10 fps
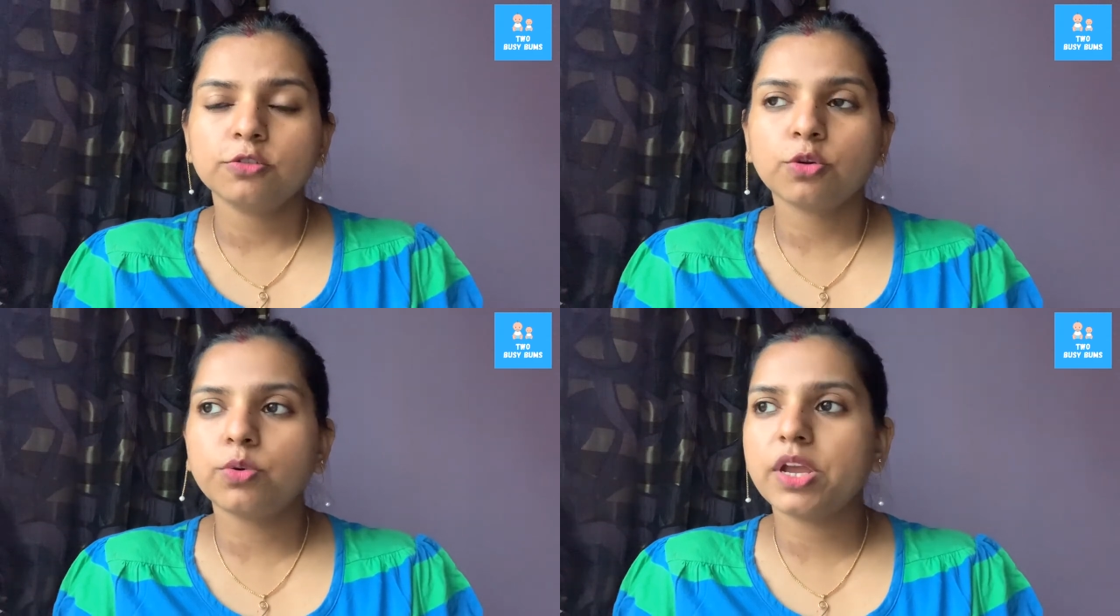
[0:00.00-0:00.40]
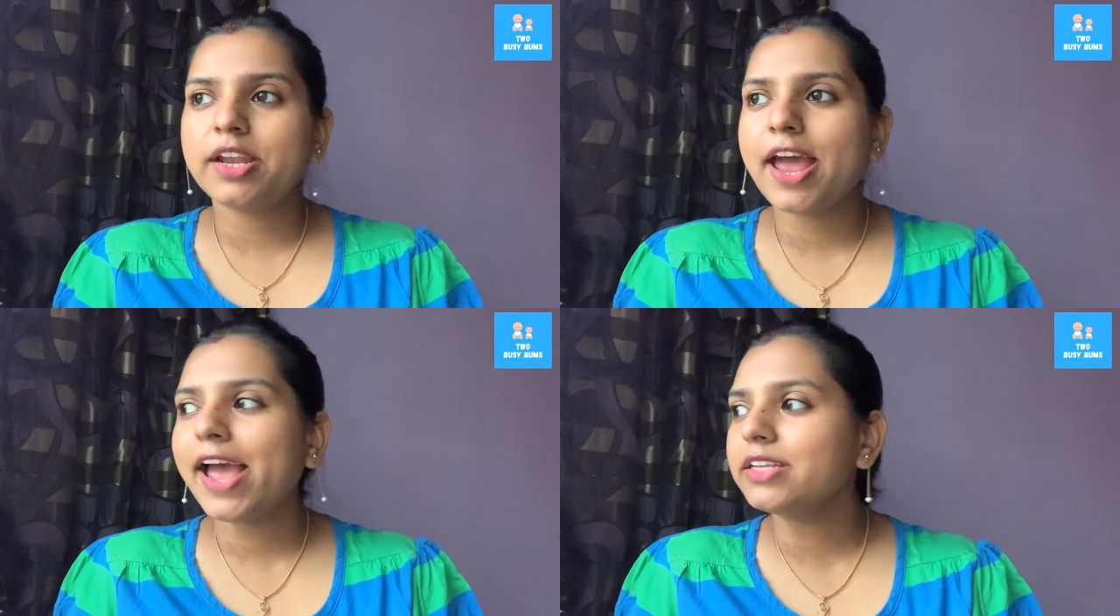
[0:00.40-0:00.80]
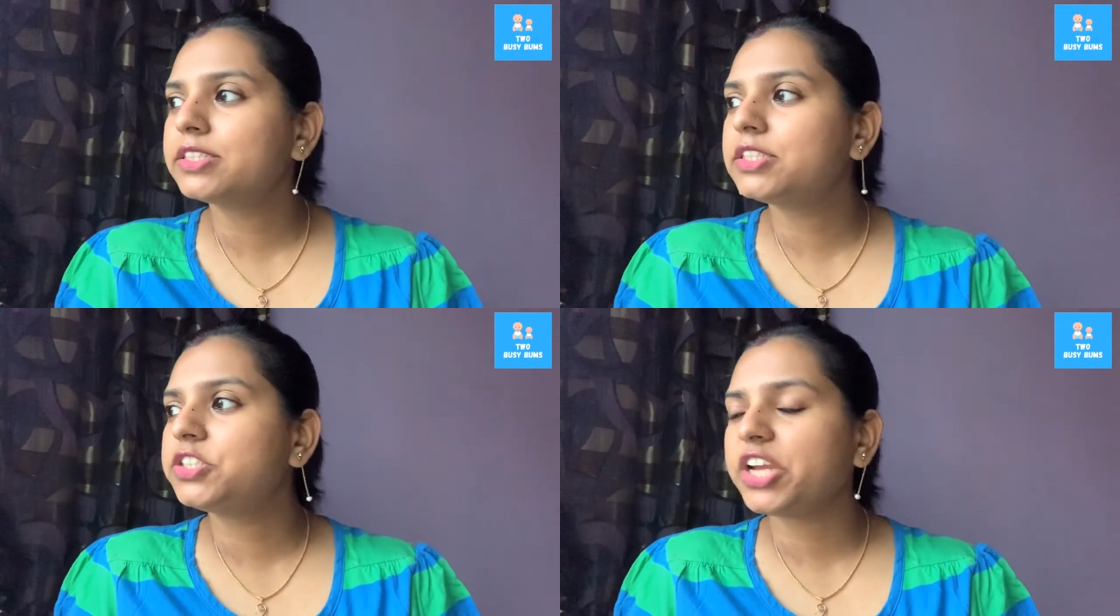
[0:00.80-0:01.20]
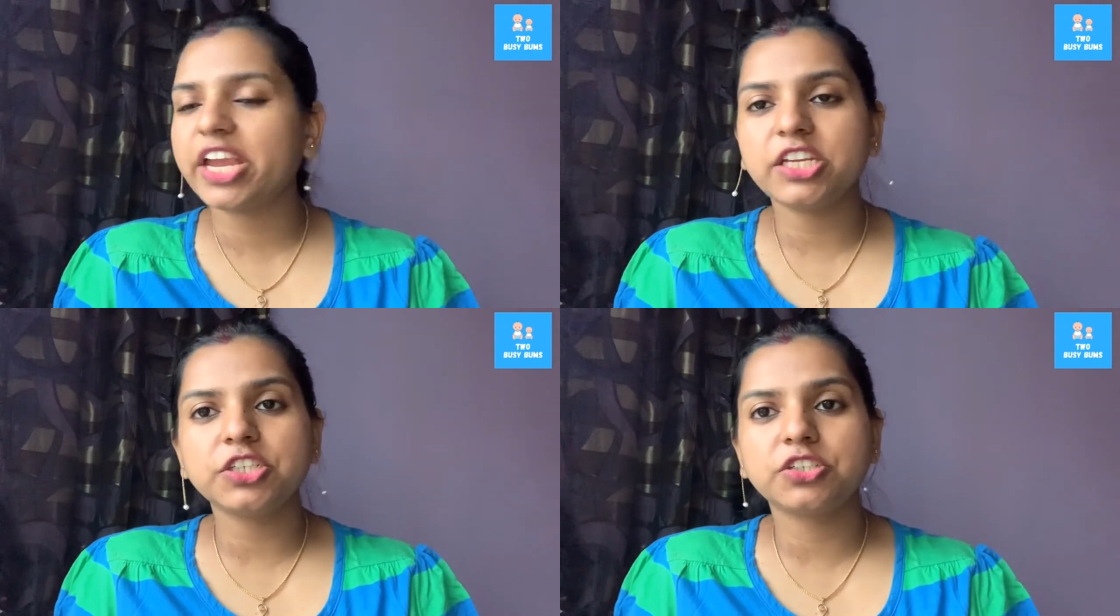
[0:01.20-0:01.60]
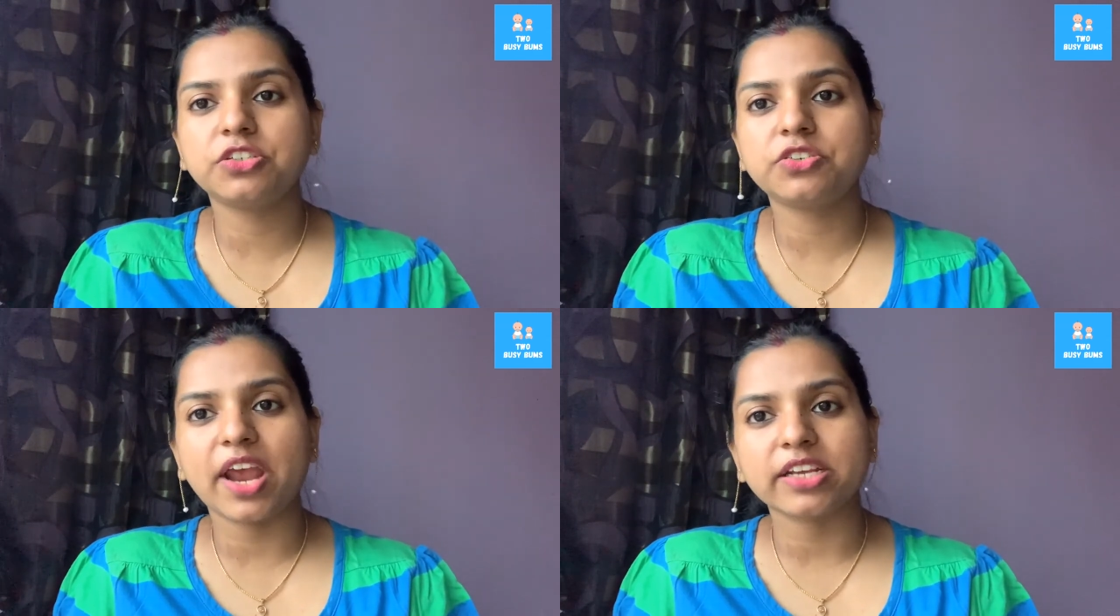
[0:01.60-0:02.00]
So it has
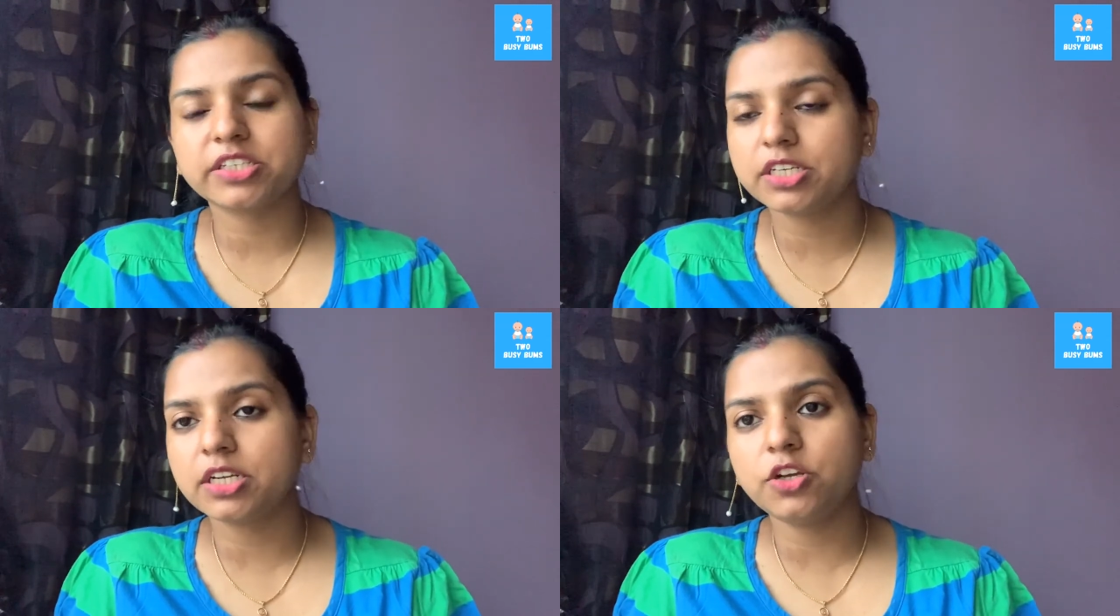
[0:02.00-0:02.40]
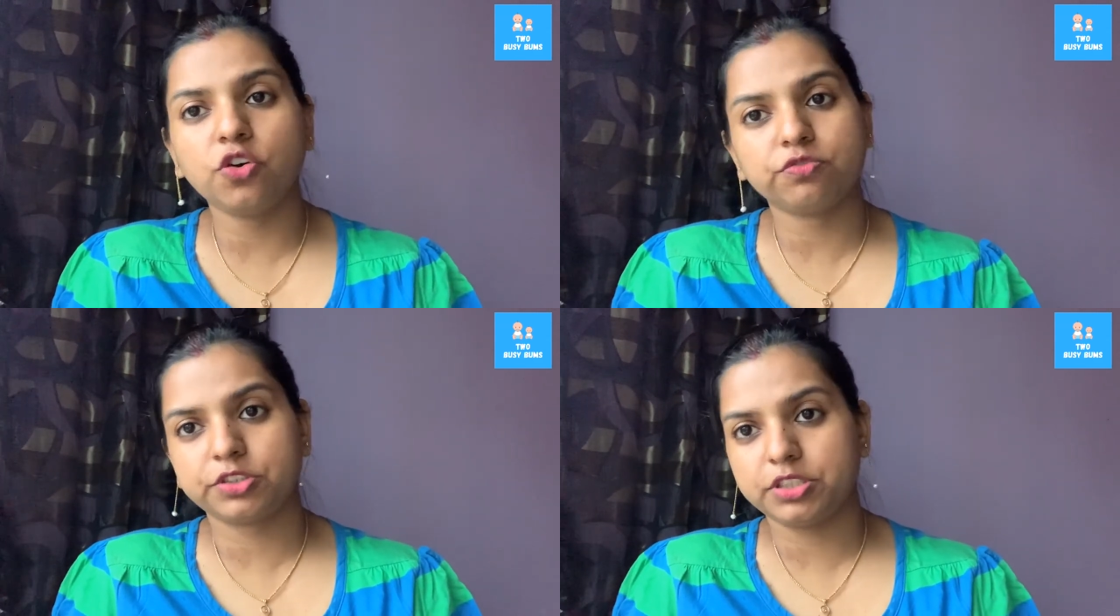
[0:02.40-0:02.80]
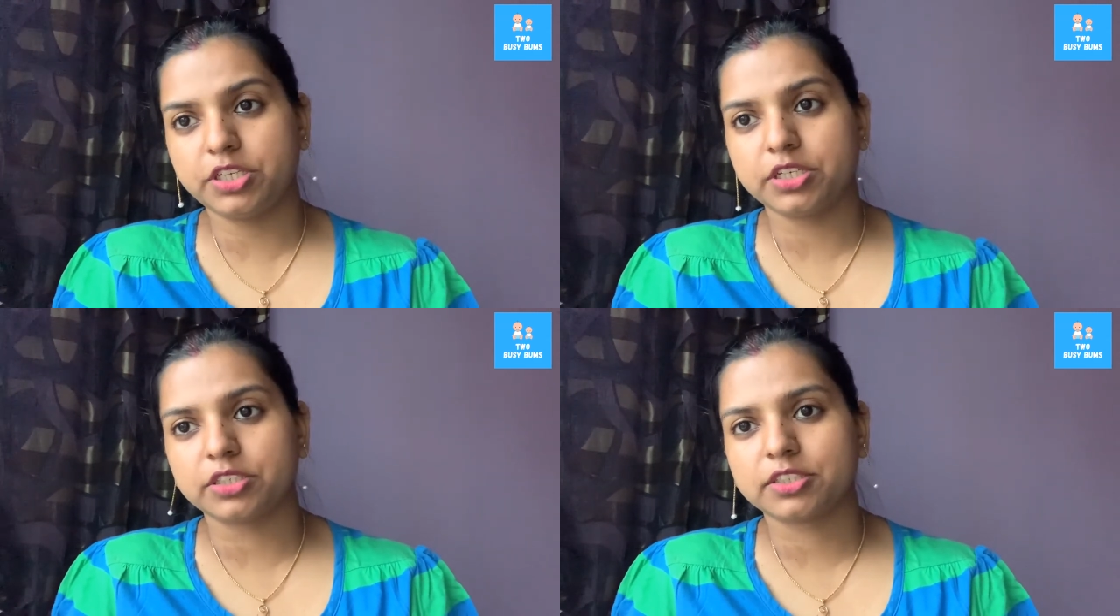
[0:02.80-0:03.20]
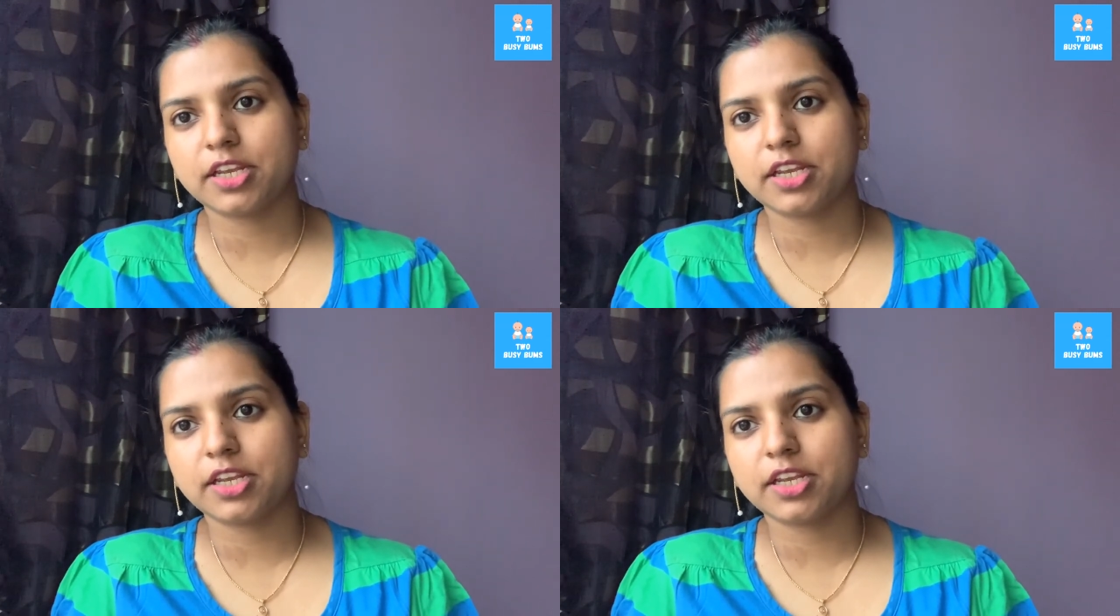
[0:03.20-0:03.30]
changed drastically over the years,